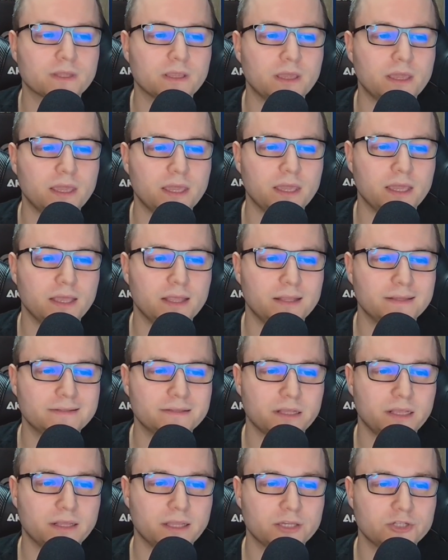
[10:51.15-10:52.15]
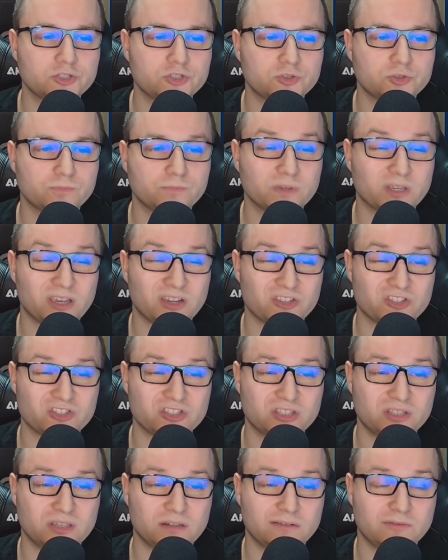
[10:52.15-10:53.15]
and Slanesh because
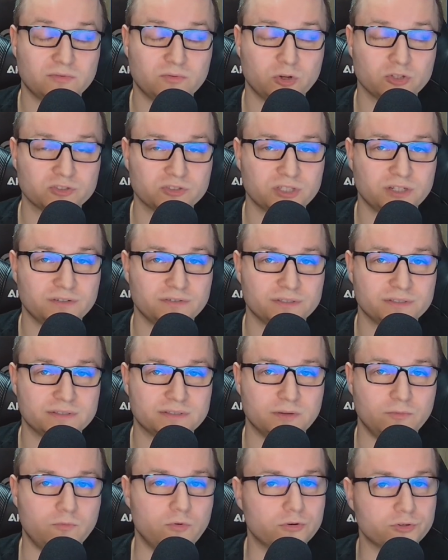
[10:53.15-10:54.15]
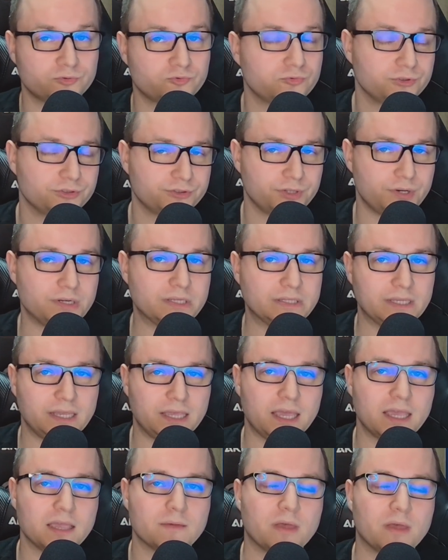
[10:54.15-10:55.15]
the roster is the worst roster in the
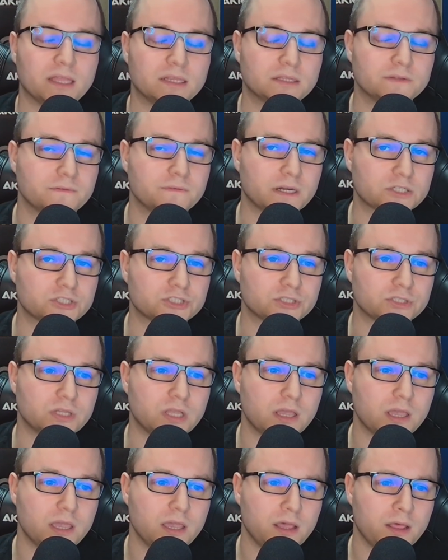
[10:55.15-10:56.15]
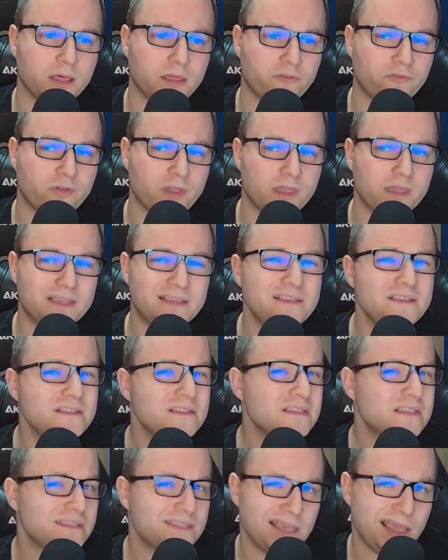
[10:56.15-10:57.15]
game and the faction have
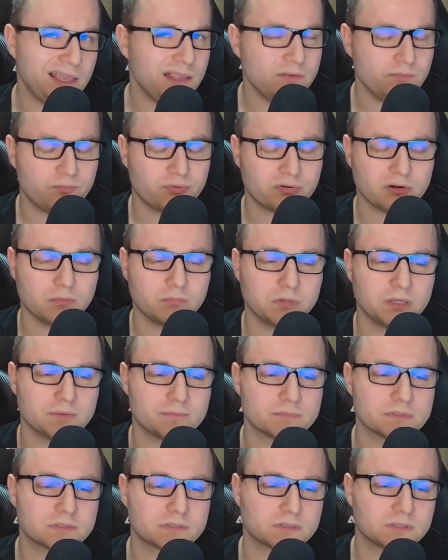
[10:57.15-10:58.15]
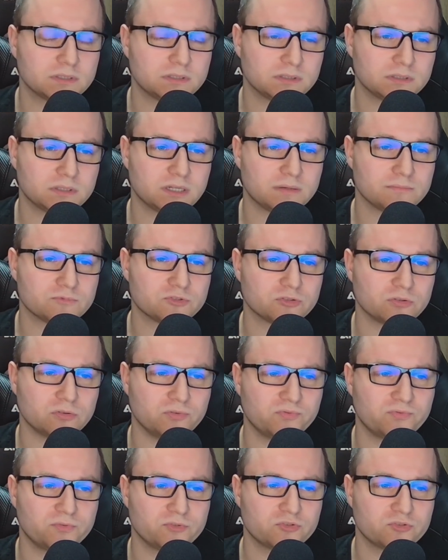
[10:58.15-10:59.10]
insane problems in terms of